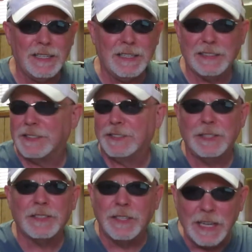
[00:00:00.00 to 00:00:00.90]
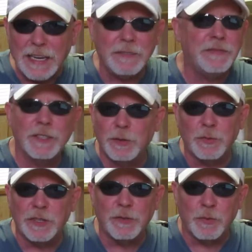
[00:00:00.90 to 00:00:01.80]
it's just a day filled
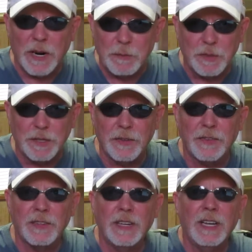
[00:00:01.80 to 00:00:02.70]
with gremlins?